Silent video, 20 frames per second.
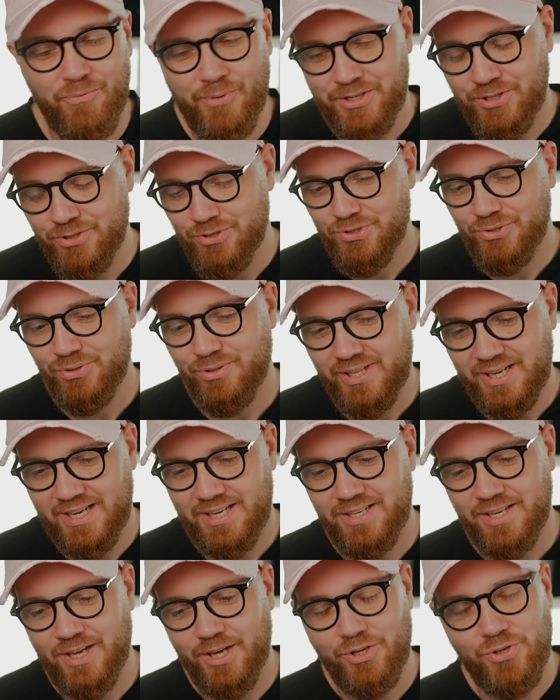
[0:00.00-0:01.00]
when you do
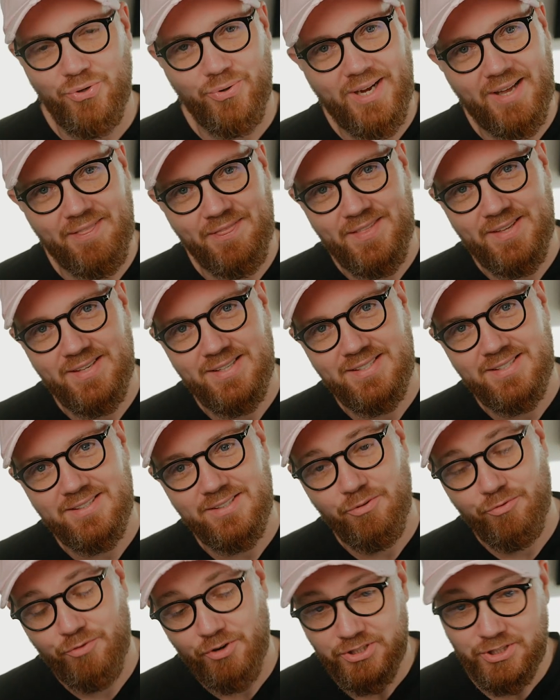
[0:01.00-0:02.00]
that, you get this,
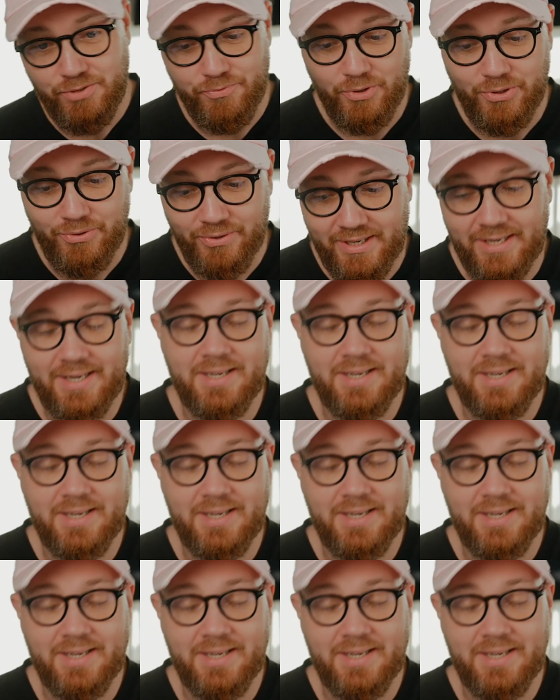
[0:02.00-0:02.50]
first of all, you get a